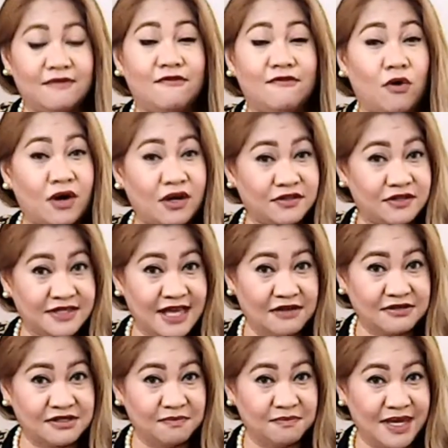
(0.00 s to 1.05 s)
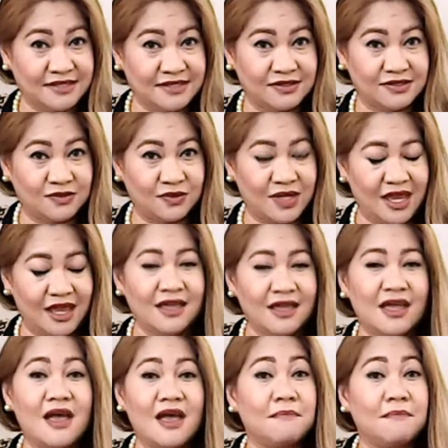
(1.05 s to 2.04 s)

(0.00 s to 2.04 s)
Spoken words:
400,000 pesos, okay?